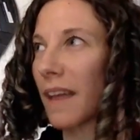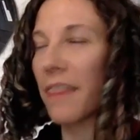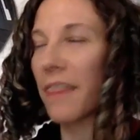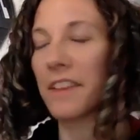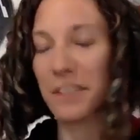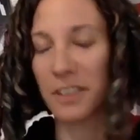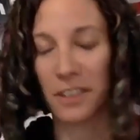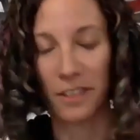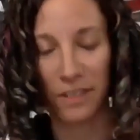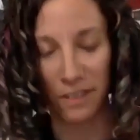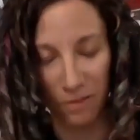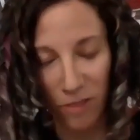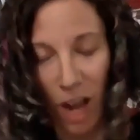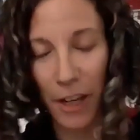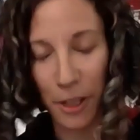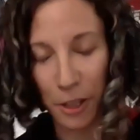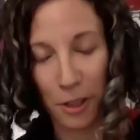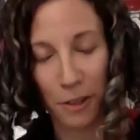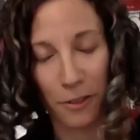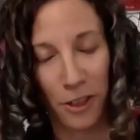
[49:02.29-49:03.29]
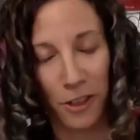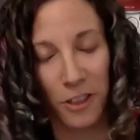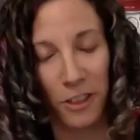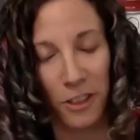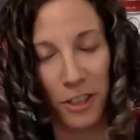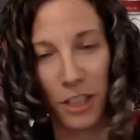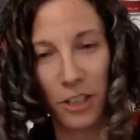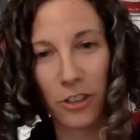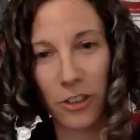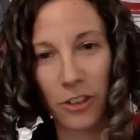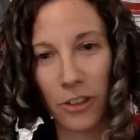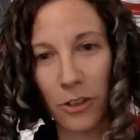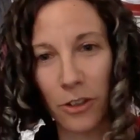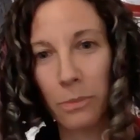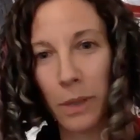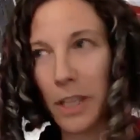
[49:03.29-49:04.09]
and this is not universally true,